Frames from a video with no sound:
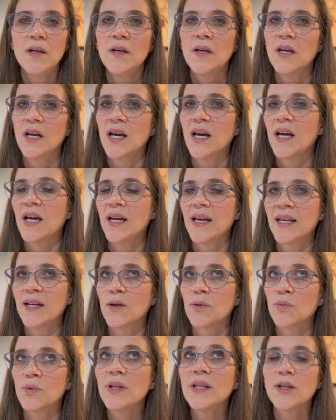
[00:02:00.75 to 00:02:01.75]
and it
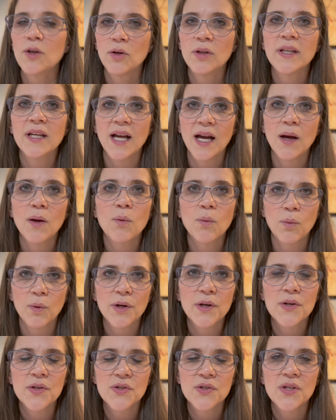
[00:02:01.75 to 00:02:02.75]
really only got
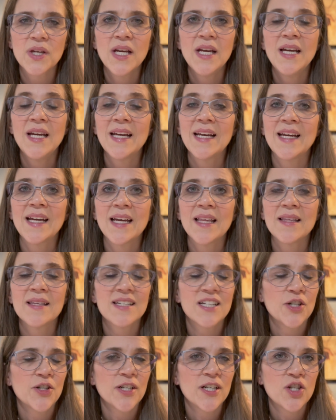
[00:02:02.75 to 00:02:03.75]
worse. And the
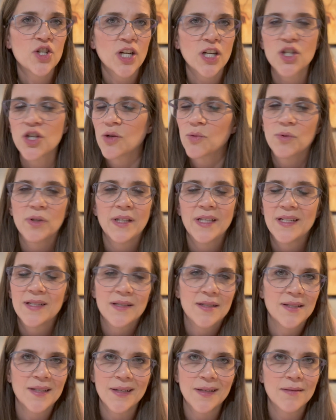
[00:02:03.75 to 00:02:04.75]
steroid injection really
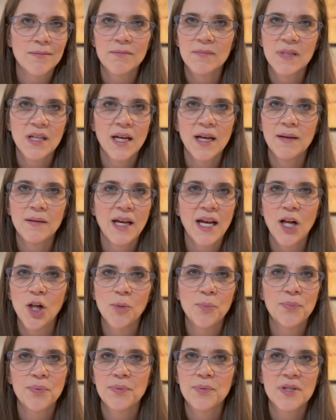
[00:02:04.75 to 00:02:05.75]
didn't
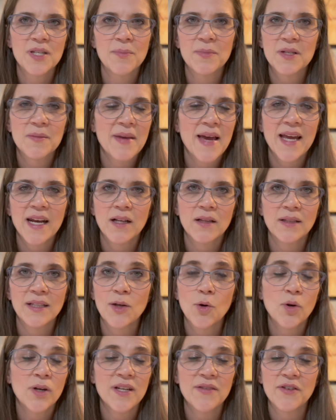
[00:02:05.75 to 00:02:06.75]
help symptomatically
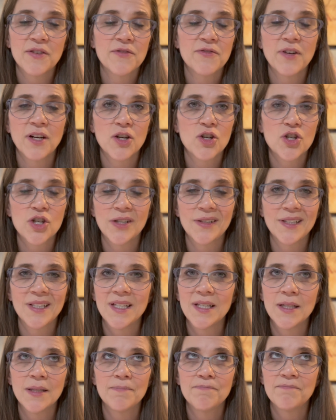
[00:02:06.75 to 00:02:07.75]
or even
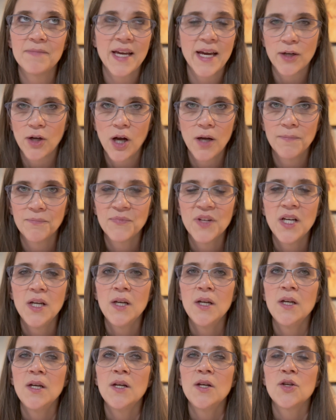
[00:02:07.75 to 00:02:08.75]
functionally at all.
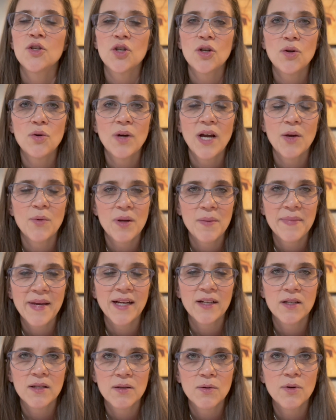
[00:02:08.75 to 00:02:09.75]
So I went back
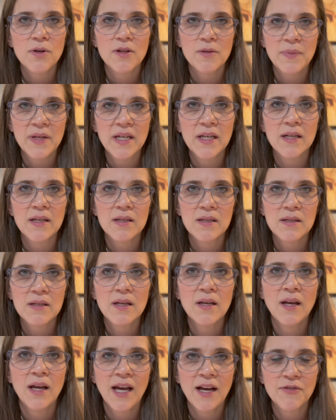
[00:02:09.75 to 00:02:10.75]
to the orthopedist
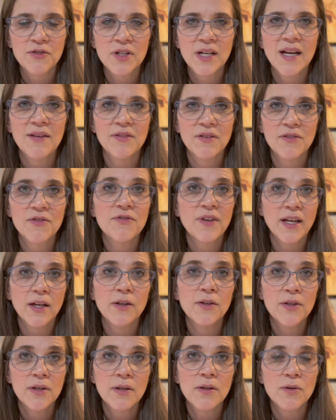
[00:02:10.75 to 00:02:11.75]
after having
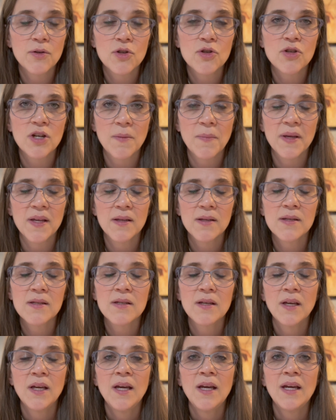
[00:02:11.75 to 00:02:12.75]
failed those
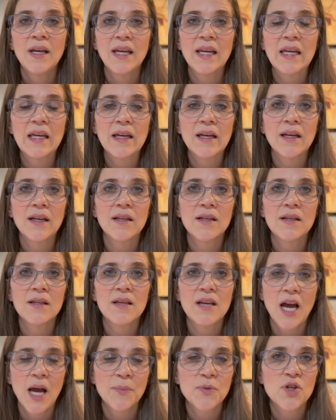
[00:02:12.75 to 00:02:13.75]
treatments, and
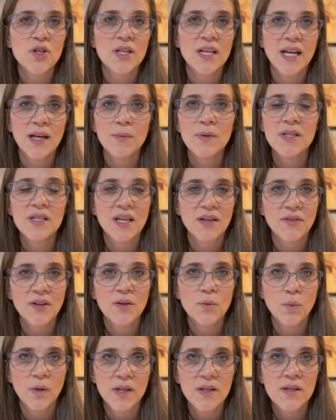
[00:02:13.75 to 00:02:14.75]
the option that I was
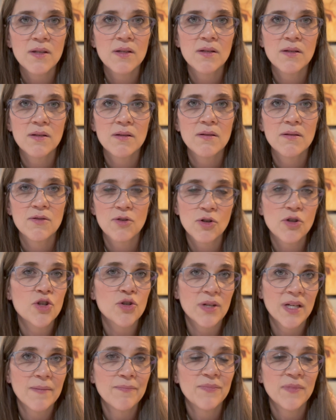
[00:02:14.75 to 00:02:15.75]
given was
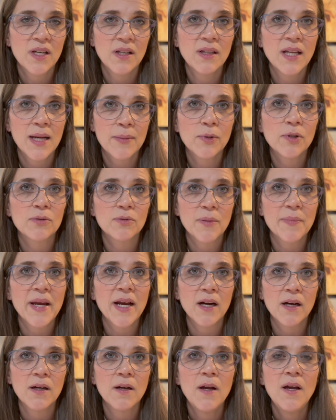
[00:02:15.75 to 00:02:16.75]
surgery, a labral
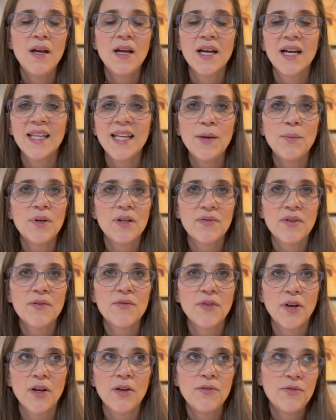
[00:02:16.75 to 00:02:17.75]
repair. And that would have
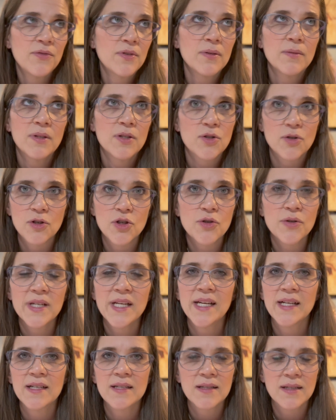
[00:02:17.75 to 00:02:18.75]
involved surgery,
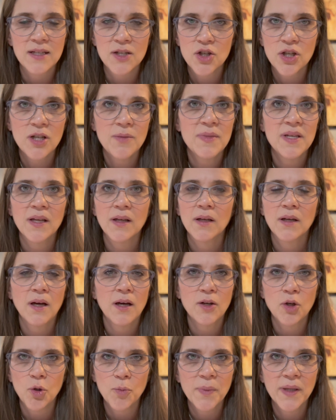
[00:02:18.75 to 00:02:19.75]
anesthesia, being cut
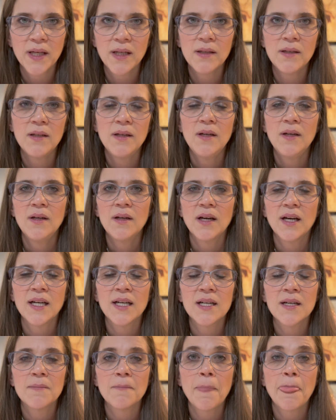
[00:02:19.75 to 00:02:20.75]
open,
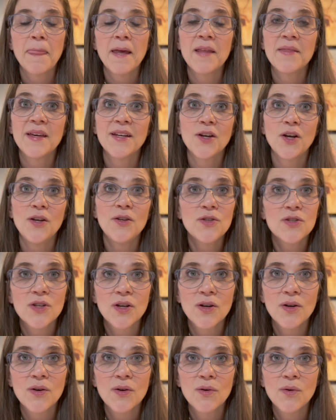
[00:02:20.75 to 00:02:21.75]
and then
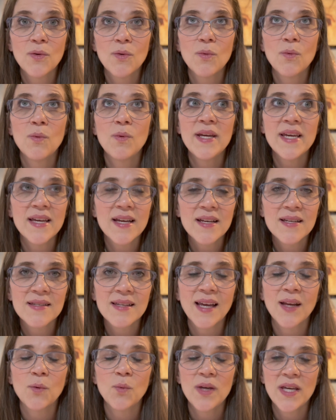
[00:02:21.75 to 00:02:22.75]
also weeks
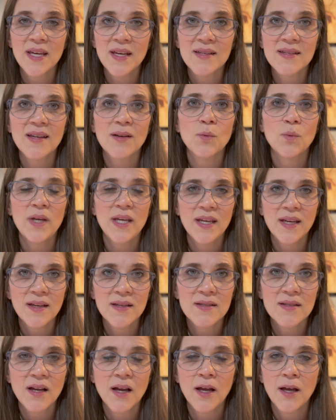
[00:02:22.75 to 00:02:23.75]
and weeks and
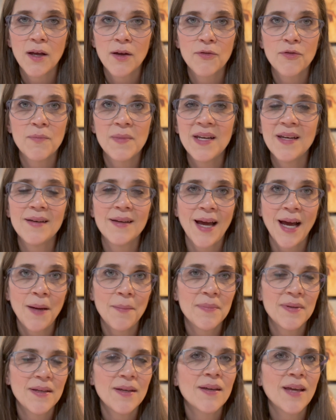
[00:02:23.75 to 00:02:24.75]
weeks of me not
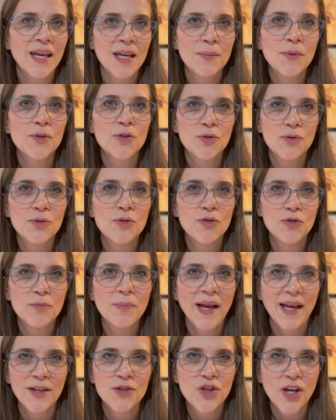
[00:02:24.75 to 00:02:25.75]
being able to do
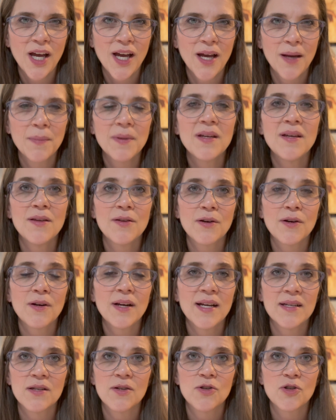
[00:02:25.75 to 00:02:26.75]
my job, either
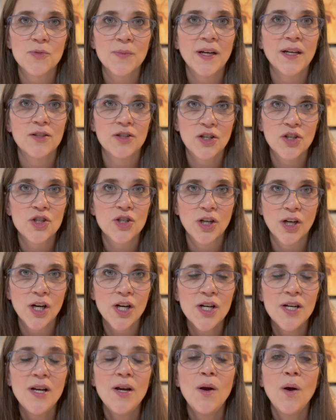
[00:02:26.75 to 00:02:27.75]
as a nurse
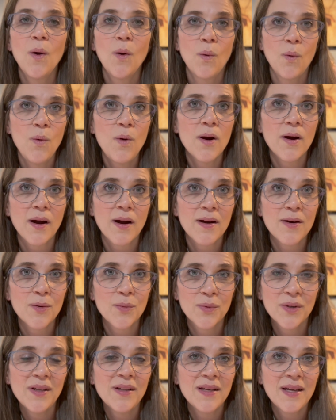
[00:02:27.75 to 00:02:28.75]
practitioner or
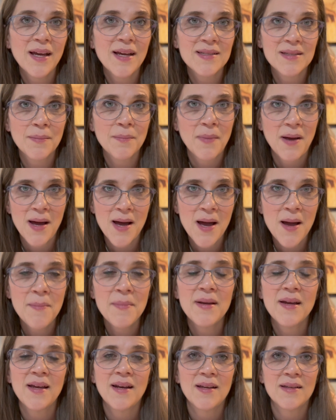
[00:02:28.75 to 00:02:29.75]
really as a mom
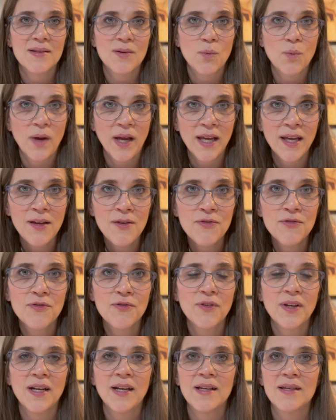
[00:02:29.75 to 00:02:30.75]
and as a
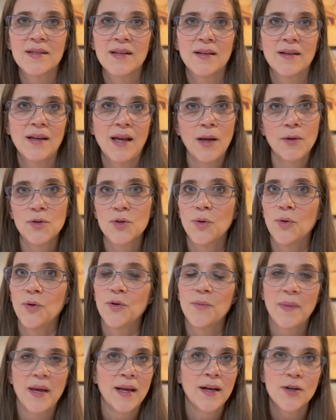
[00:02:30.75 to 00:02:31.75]
wife and as a household
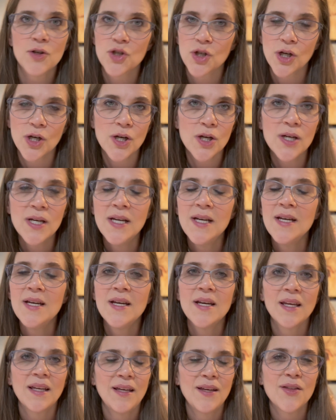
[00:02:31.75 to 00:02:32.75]
manager
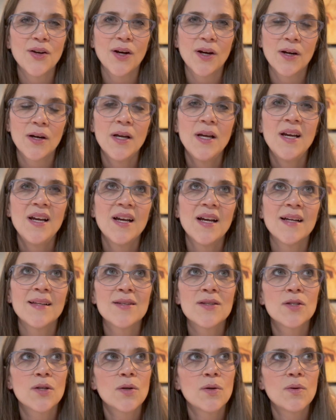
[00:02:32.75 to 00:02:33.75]
either. And
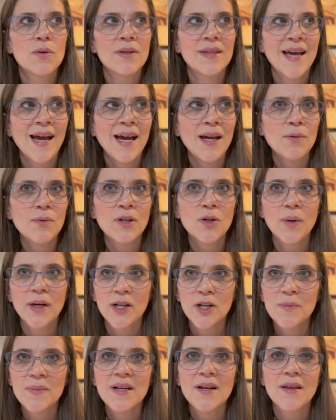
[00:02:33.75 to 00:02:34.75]
so that
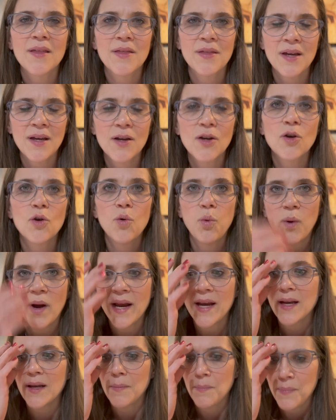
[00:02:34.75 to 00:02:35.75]
required me to think
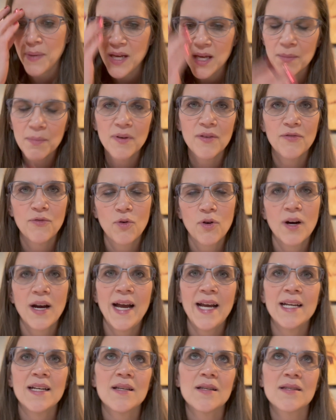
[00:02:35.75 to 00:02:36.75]
quite a bit before
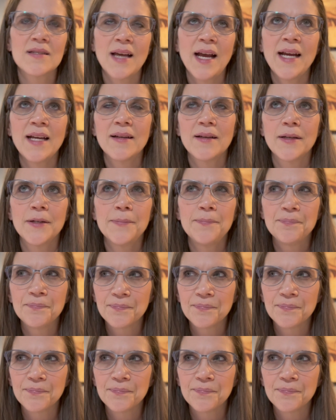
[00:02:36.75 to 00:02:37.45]
I decided